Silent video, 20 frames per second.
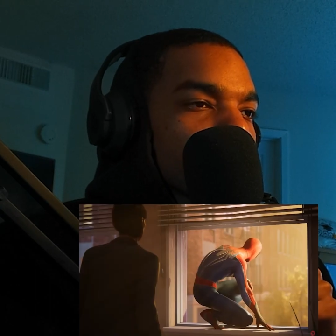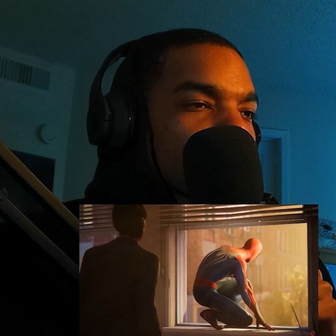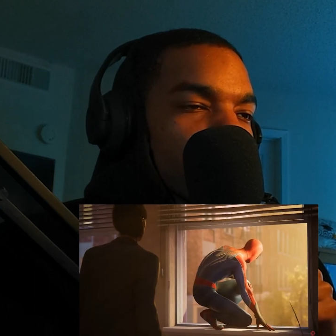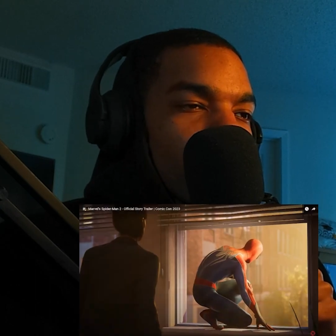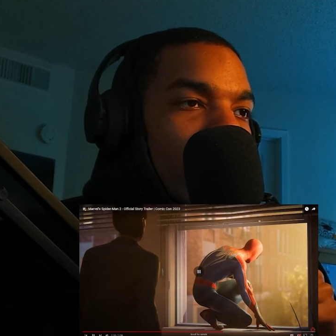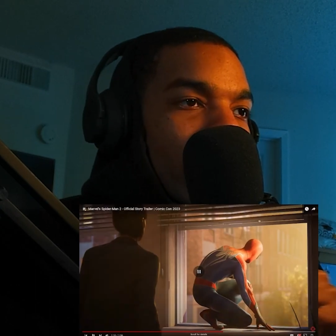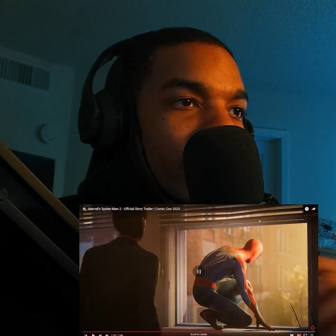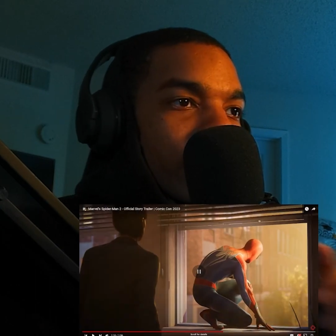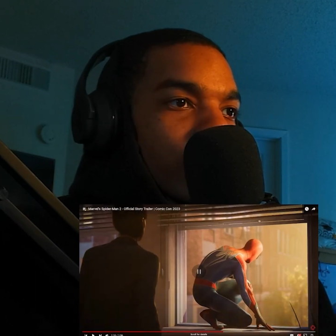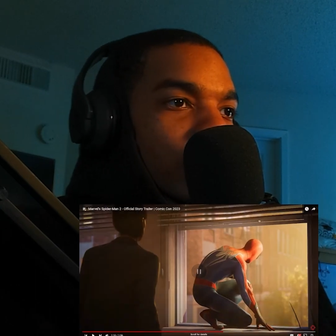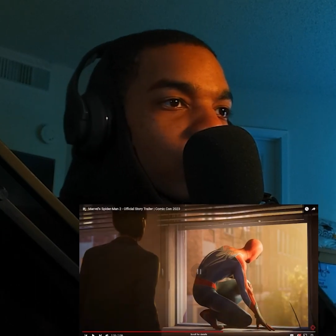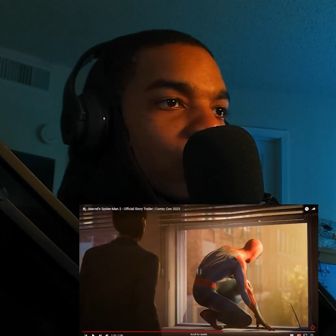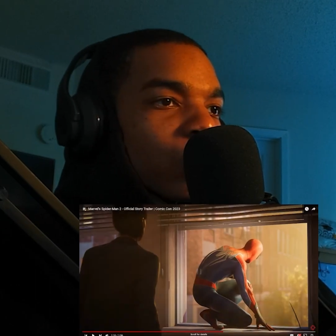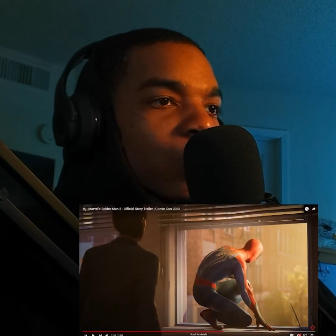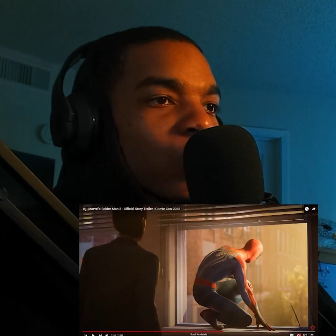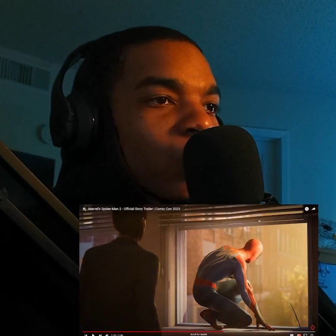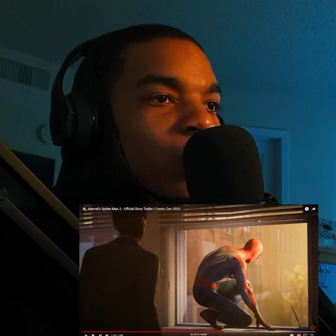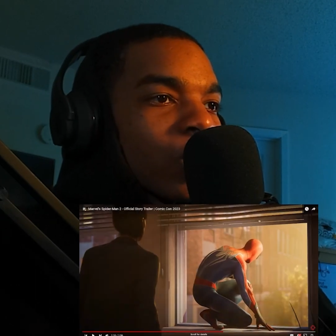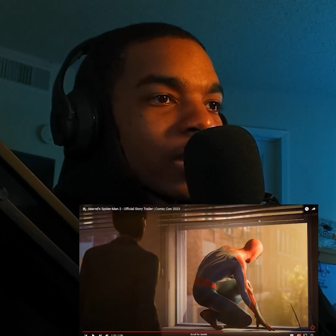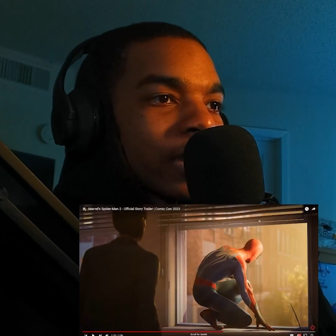Wait,
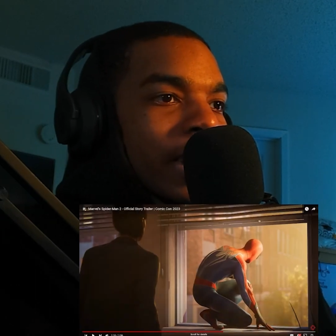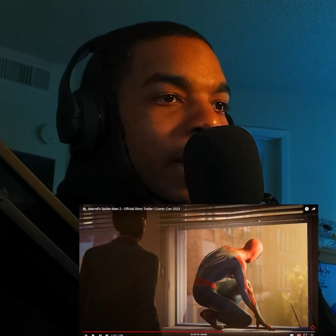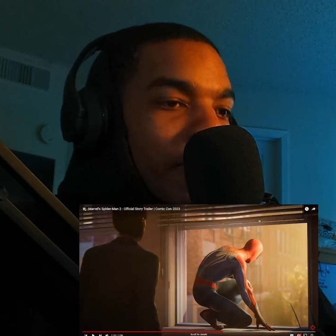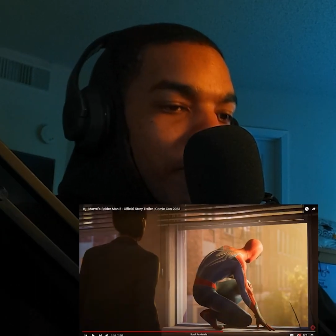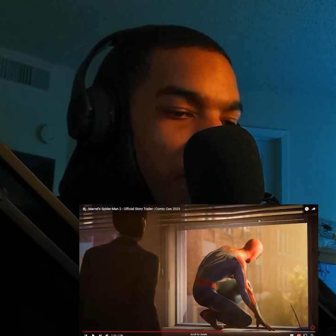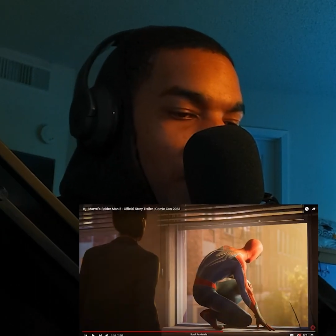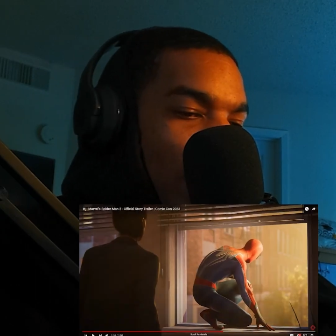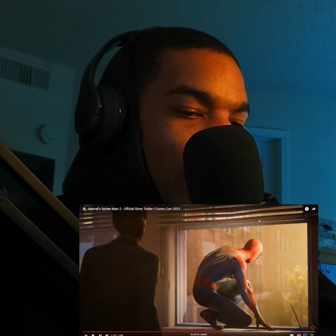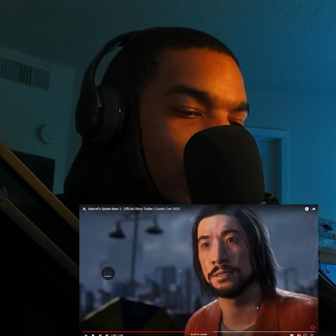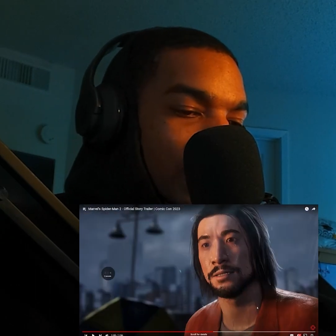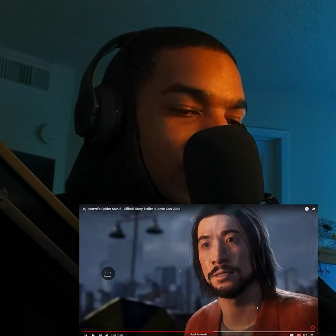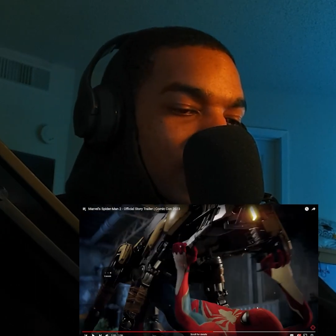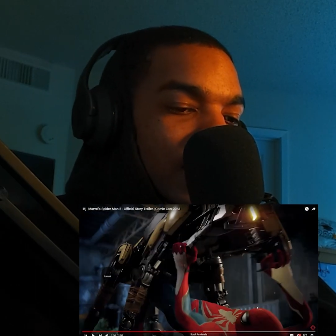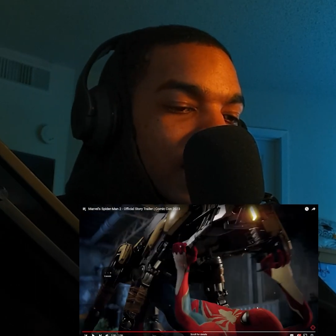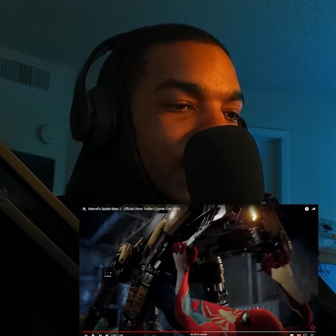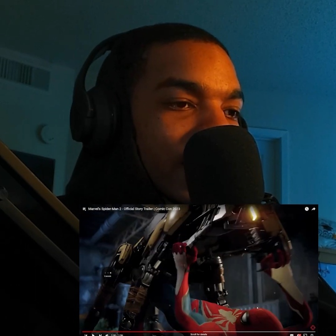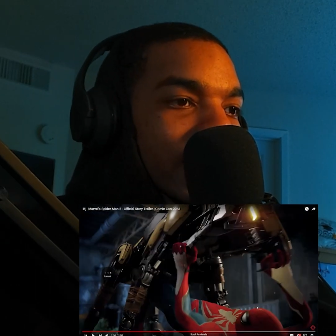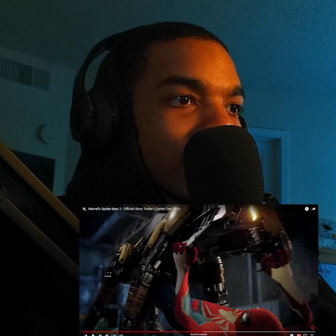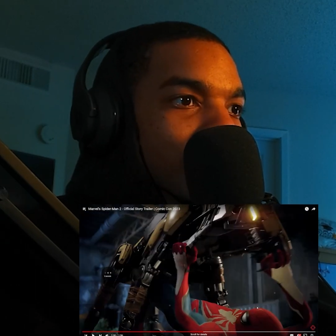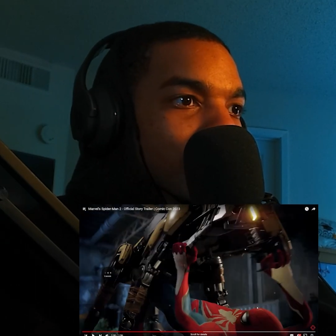was that
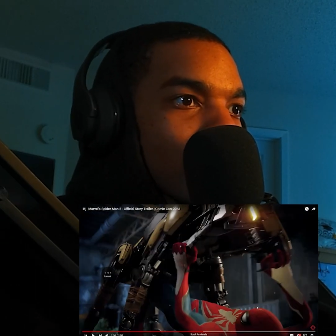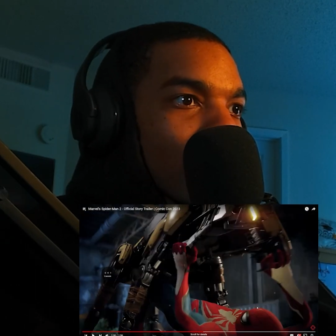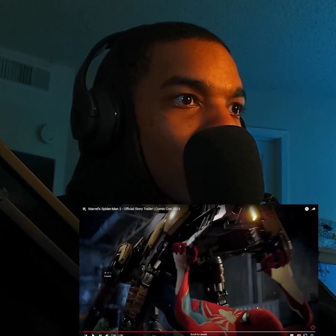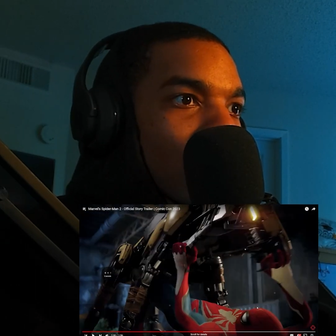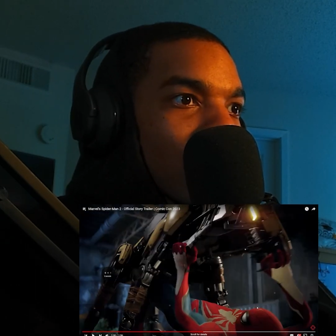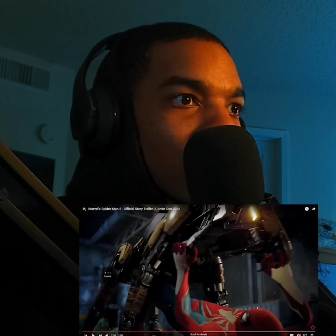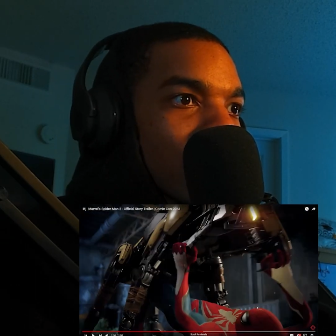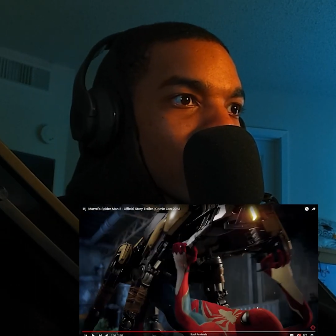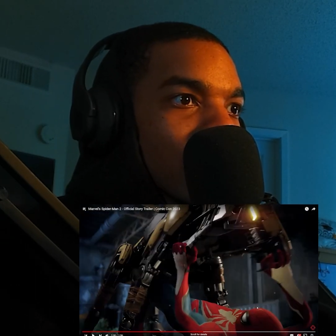Martin Lee, bro?